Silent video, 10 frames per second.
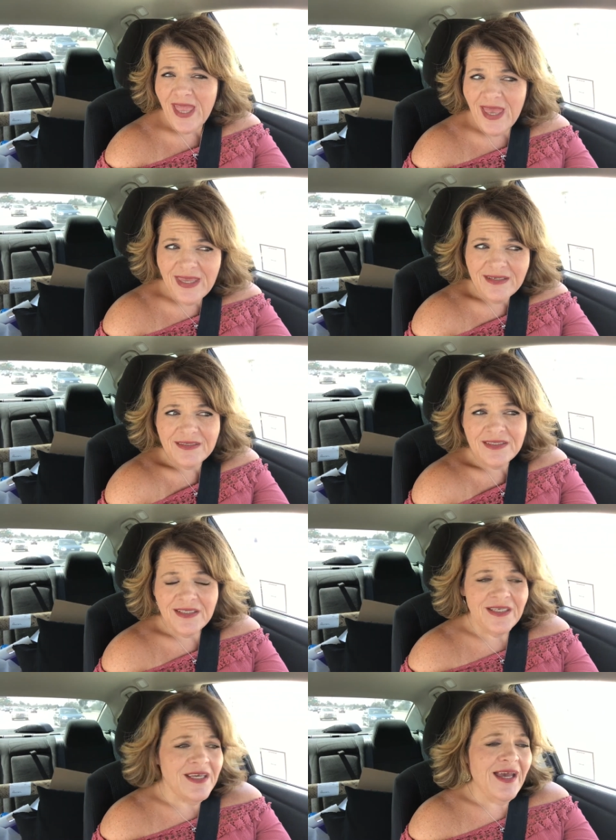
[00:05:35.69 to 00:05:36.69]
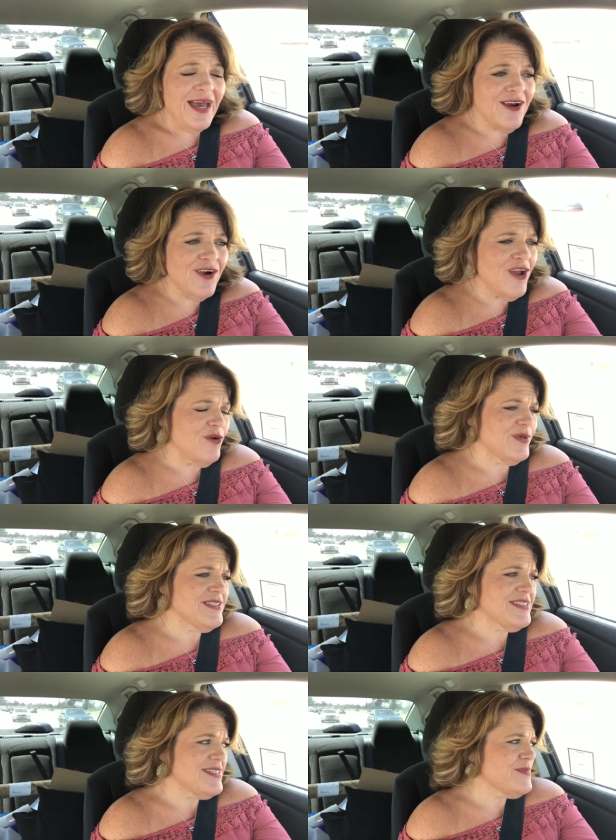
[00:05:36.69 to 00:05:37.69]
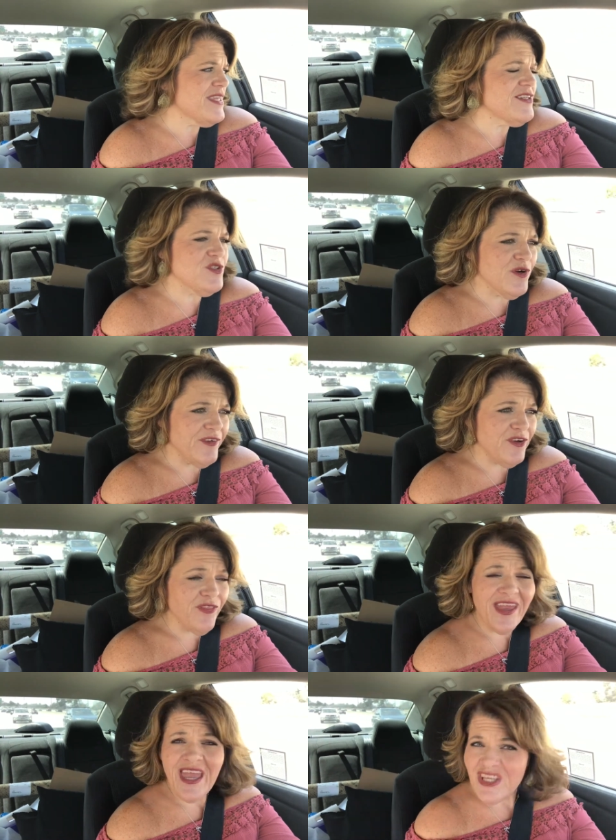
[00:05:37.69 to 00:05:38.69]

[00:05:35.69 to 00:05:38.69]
And I don't know, it seems like sort of a new thing.